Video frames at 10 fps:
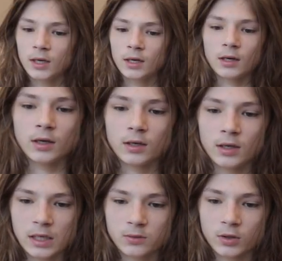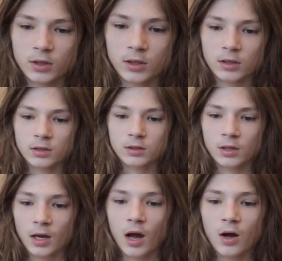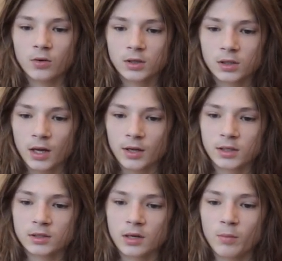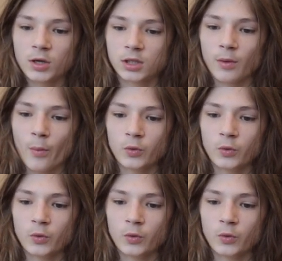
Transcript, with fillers: Yeah, that's what it is. Like I don't it's not my type of